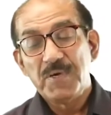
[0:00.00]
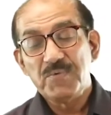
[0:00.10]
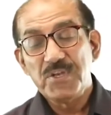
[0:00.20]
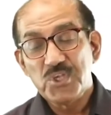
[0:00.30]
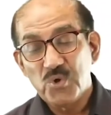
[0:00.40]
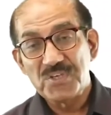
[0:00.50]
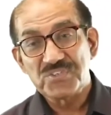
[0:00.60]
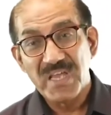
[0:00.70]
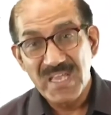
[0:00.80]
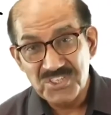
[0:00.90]
between
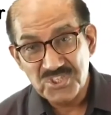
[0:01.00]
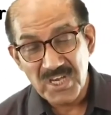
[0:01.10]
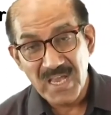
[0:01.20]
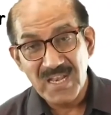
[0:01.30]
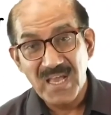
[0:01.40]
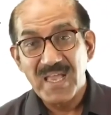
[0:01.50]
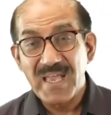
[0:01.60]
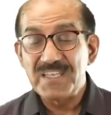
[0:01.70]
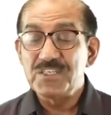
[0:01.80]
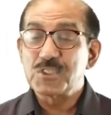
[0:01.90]
US and China,
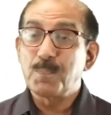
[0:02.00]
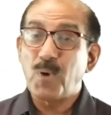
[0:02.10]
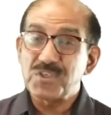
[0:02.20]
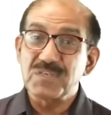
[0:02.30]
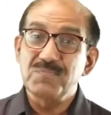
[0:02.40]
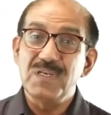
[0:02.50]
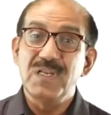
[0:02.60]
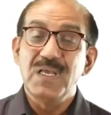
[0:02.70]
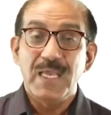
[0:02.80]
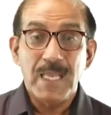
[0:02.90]
and its
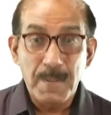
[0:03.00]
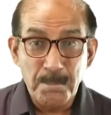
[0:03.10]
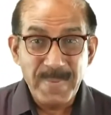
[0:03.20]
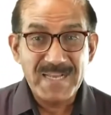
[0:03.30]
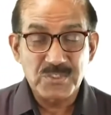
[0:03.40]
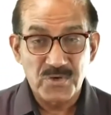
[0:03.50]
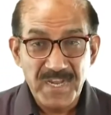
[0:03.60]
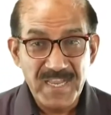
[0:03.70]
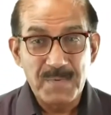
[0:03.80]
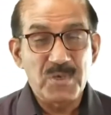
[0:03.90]
possible impact
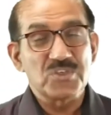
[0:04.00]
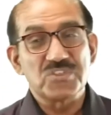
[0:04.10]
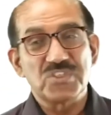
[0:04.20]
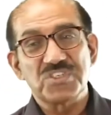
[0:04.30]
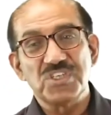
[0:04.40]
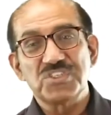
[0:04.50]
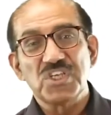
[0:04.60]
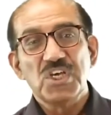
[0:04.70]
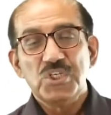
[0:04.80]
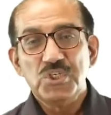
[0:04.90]
on India. Because this
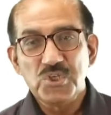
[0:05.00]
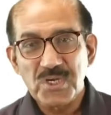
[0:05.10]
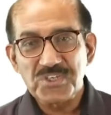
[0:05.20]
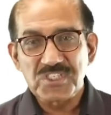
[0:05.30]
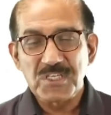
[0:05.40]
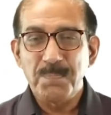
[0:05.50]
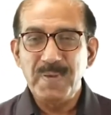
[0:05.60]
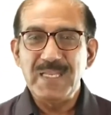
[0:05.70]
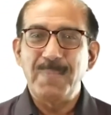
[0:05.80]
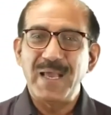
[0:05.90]
is not
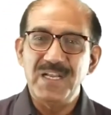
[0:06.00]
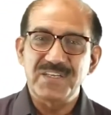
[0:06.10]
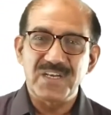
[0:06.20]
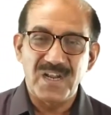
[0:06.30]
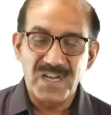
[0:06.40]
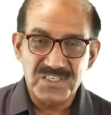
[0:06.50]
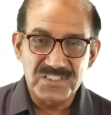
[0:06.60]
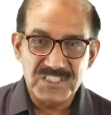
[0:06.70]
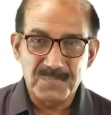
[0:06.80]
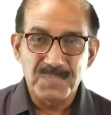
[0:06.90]
simply a bilateral
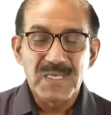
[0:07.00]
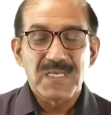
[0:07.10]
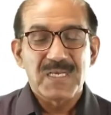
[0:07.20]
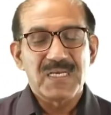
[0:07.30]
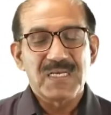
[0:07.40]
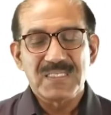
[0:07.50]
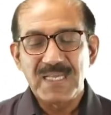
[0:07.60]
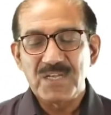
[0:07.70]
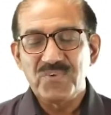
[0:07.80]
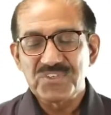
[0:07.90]
relationship
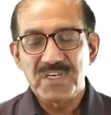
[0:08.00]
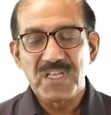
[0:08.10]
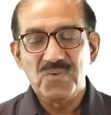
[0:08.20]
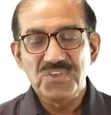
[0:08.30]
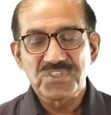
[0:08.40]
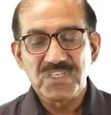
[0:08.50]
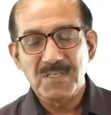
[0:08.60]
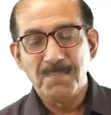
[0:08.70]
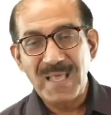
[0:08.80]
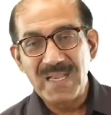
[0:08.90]
that we study
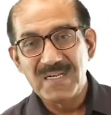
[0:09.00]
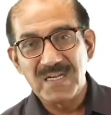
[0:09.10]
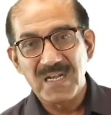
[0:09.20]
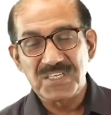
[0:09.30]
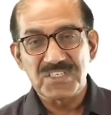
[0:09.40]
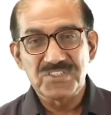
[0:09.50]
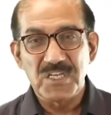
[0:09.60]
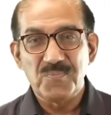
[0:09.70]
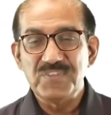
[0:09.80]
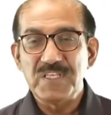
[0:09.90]
the bilateral
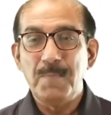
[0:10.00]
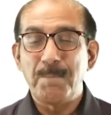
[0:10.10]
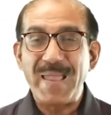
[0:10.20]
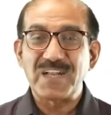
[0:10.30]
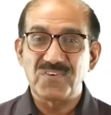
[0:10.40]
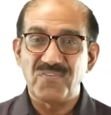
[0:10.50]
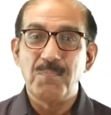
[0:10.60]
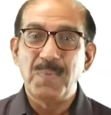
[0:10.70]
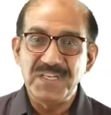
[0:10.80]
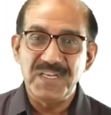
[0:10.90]
relationship with the impact of
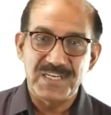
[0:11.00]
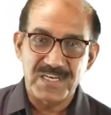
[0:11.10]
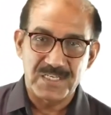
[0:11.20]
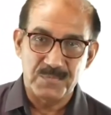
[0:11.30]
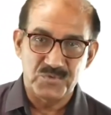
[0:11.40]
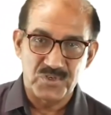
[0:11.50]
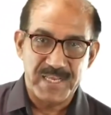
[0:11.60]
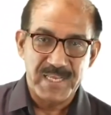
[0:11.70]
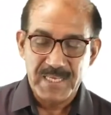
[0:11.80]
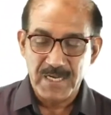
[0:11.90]
multilateralism
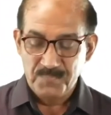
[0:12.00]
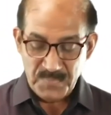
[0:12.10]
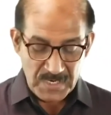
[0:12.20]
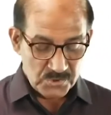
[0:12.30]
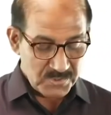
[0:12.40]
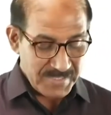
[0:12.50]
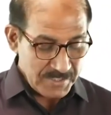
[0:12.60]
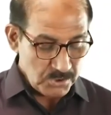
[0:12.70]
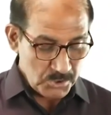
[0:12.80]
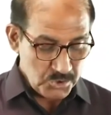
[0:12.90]
today. So
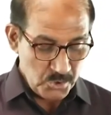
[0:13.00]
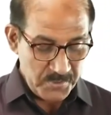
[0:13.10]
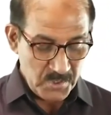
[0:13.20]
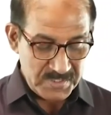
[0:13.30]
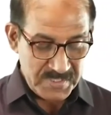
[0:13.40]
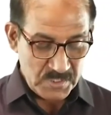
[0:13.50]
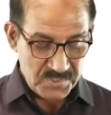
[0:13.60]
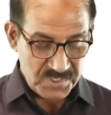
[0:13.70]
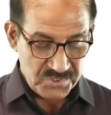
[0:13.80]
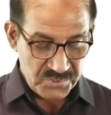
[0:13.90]
that is also to be taken
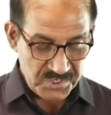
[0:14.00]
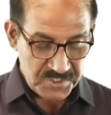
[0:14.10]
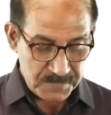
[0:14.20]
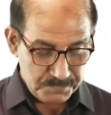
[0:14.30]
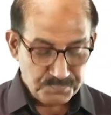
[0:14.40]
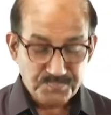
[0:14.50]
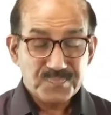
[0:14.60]
into consideration.